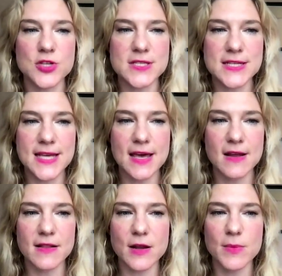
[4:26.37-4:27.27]
so just to
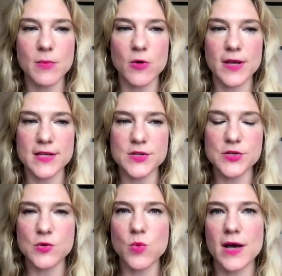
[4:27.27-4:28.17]
get a little bit more
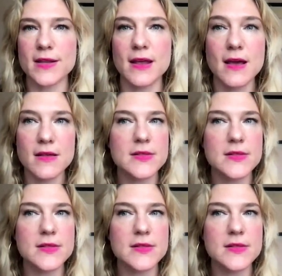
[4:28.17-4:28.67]
into what